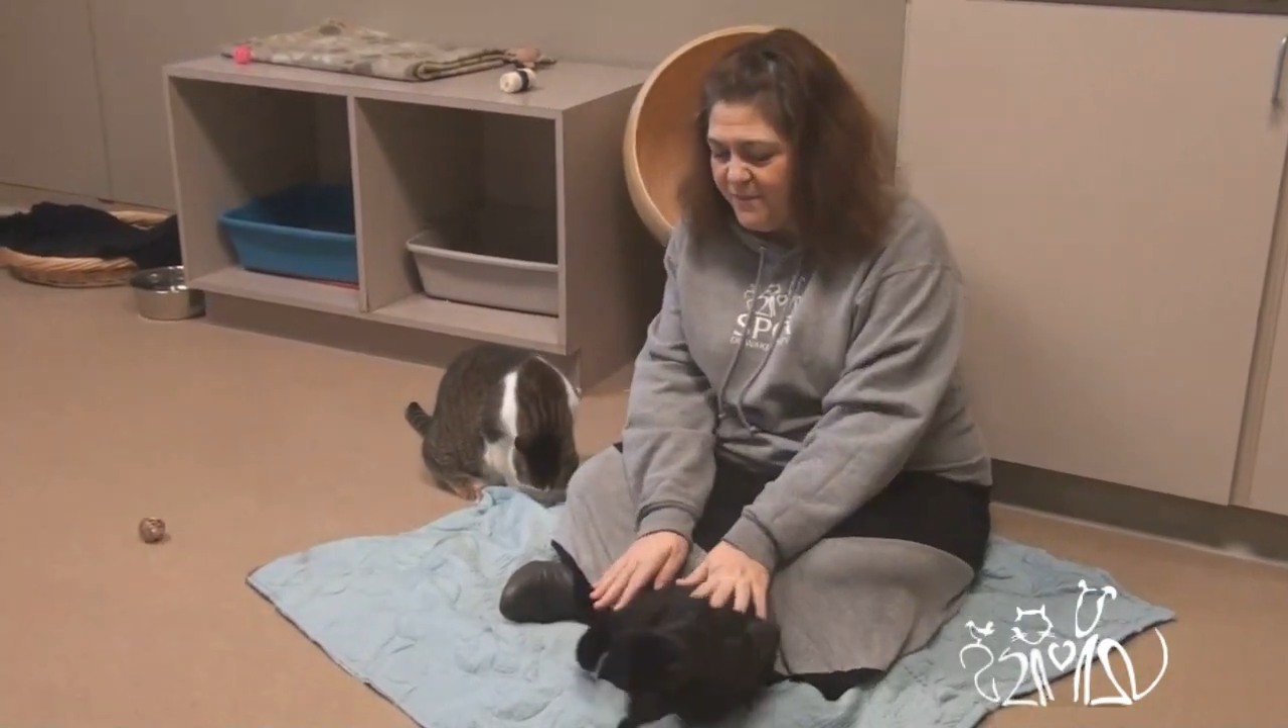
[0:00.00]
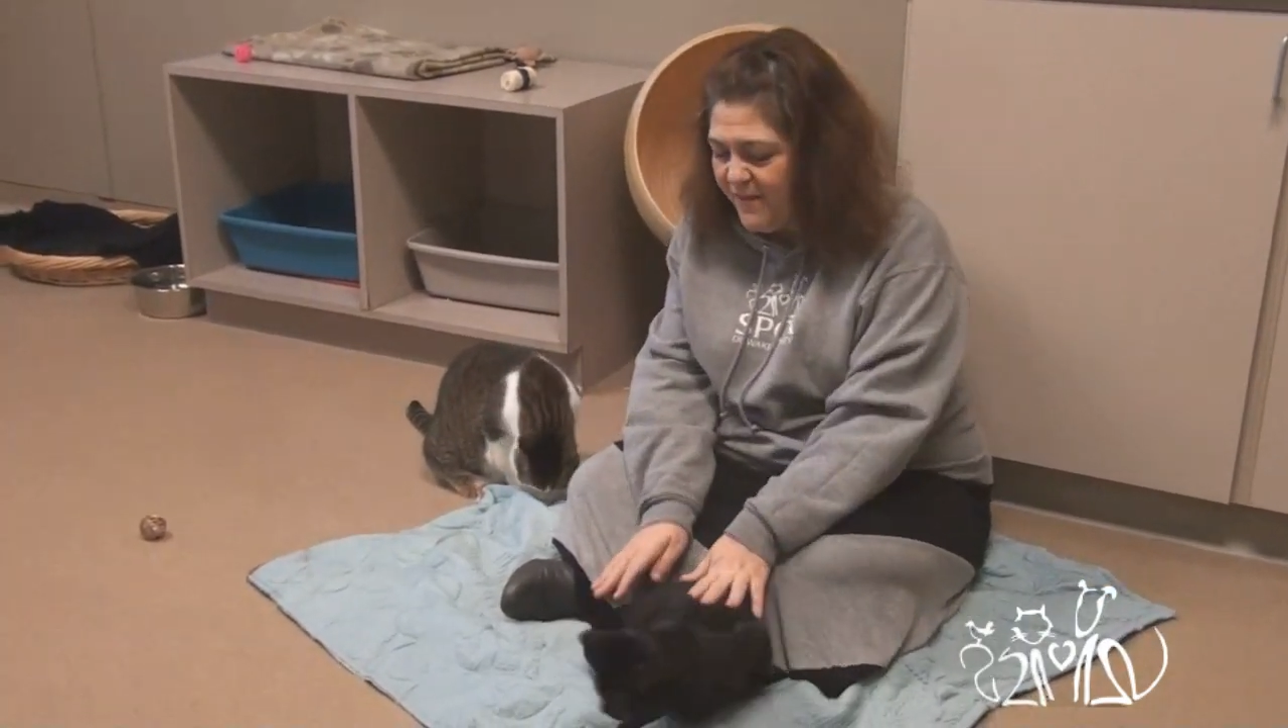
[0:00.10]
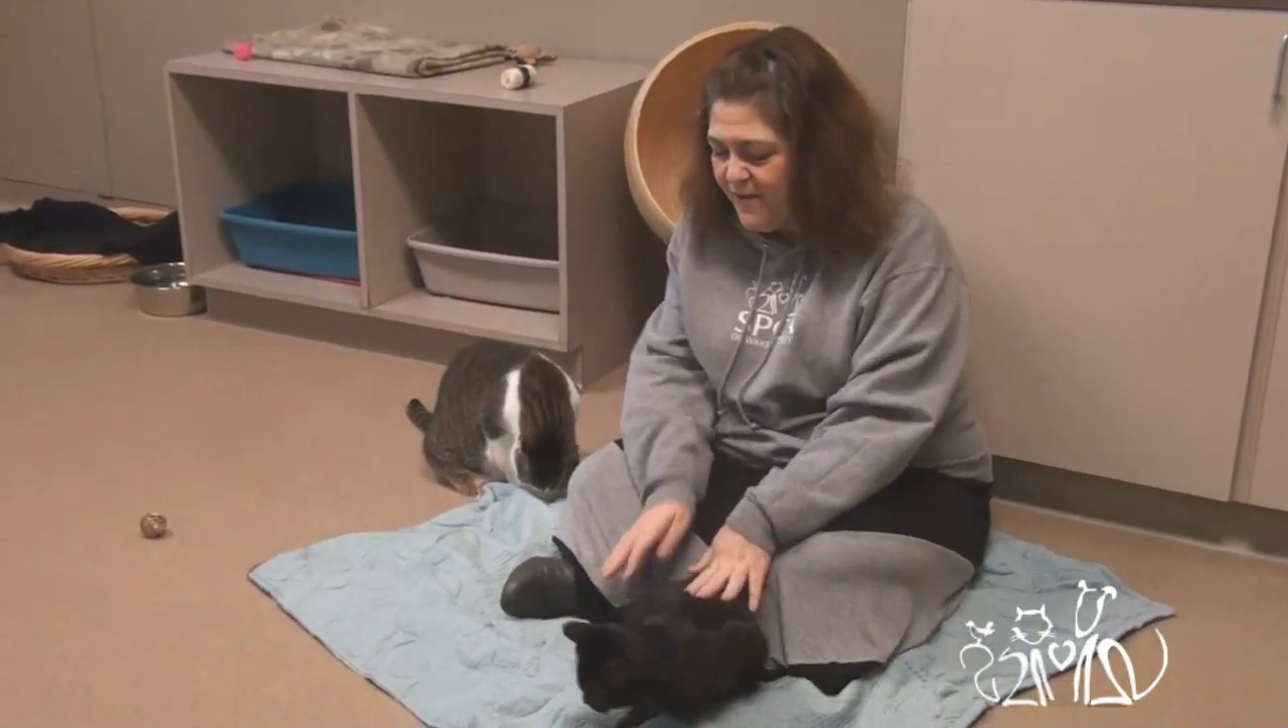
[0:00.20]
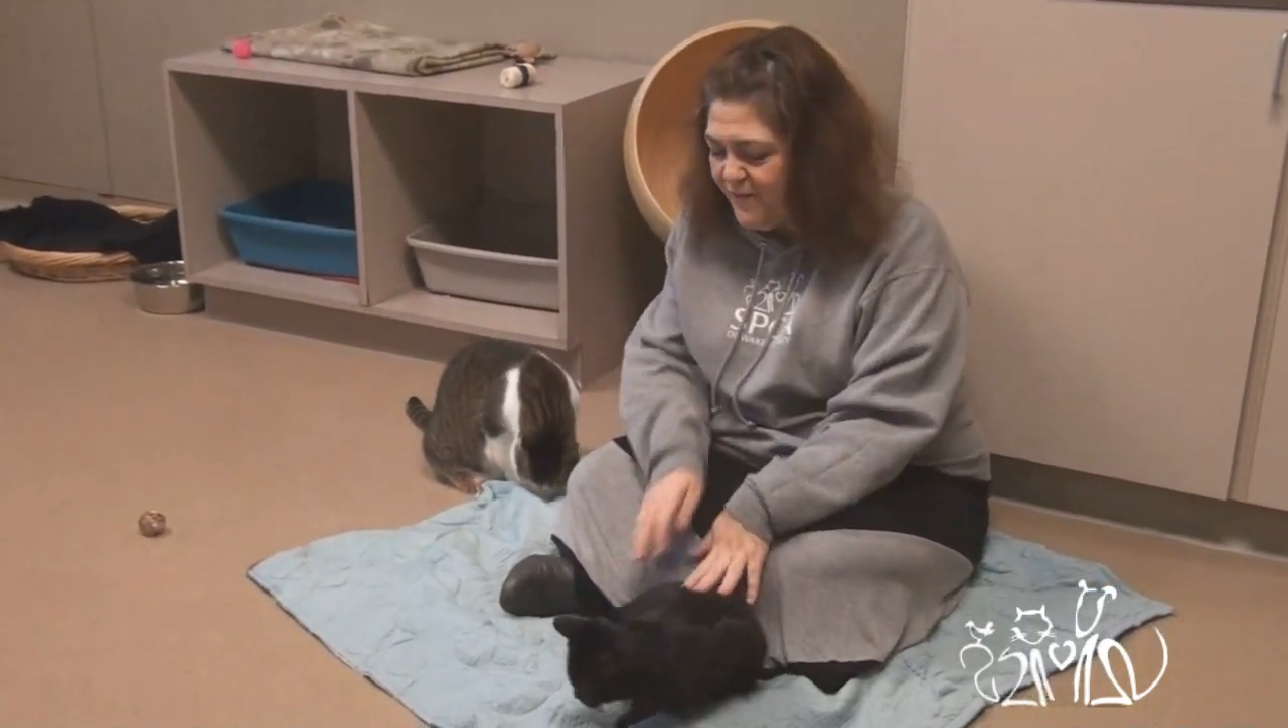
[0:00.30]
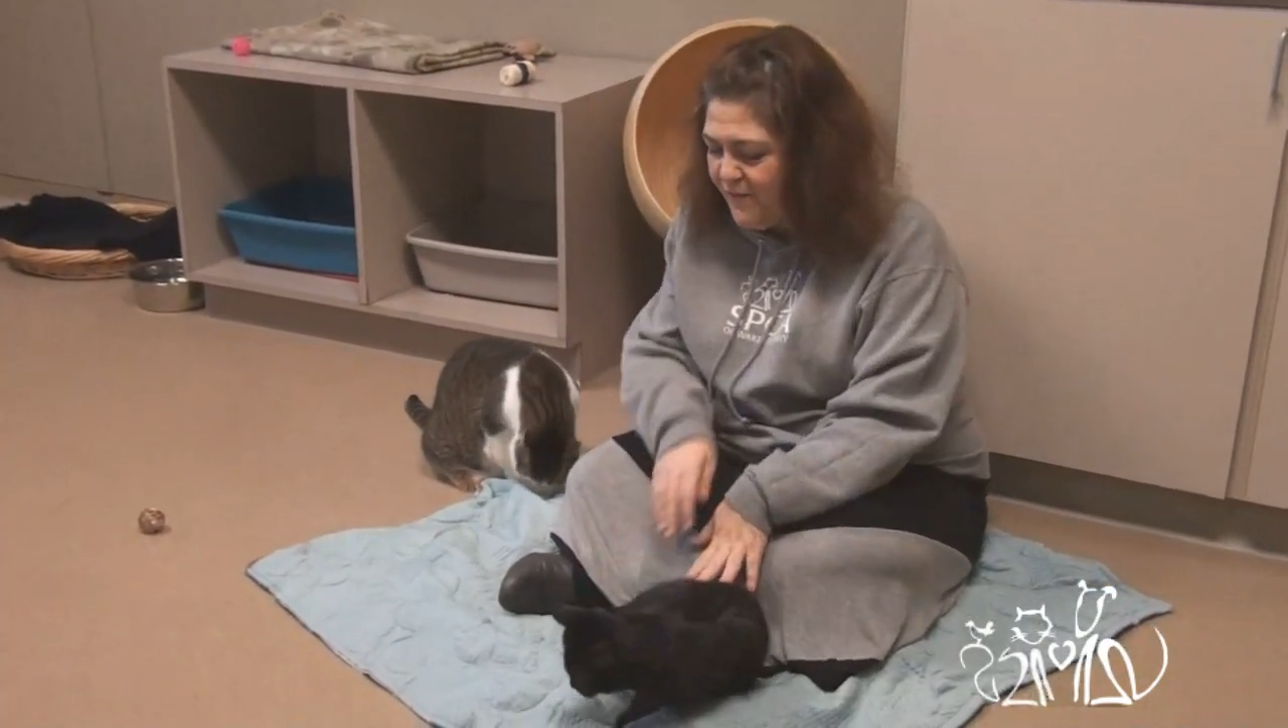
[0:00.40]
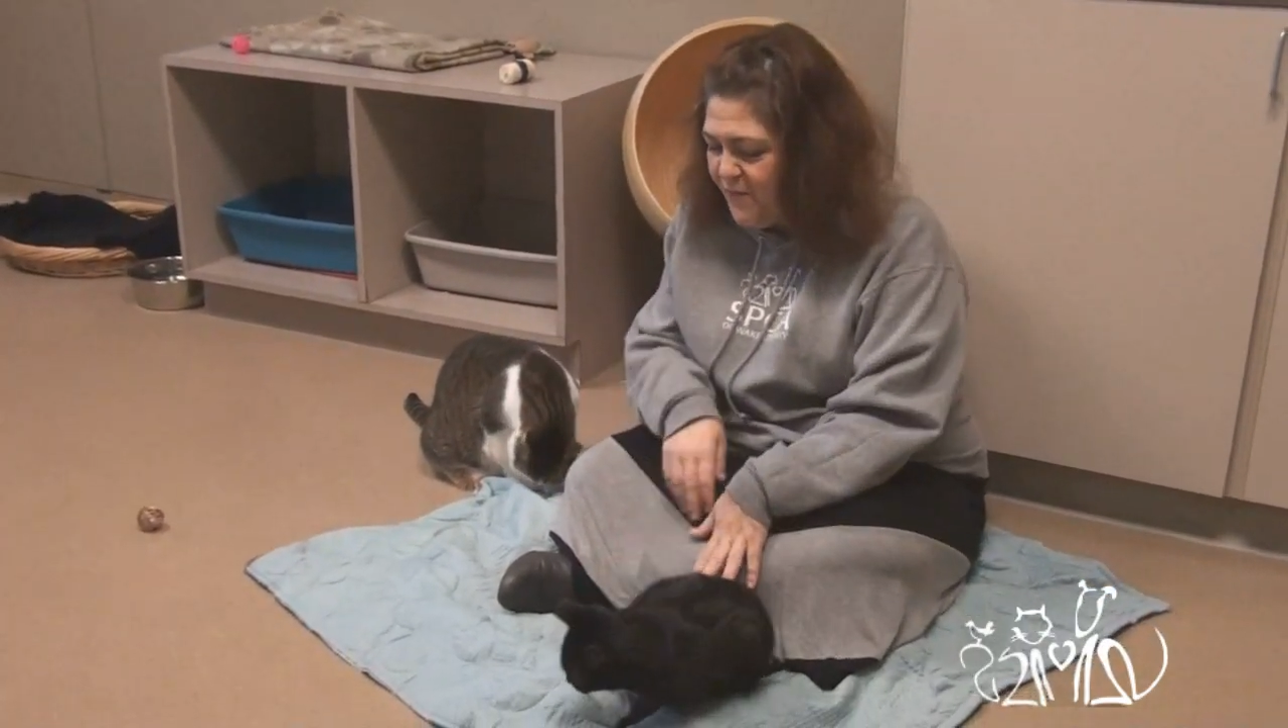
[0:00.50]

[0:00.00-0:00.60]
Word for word: and they're still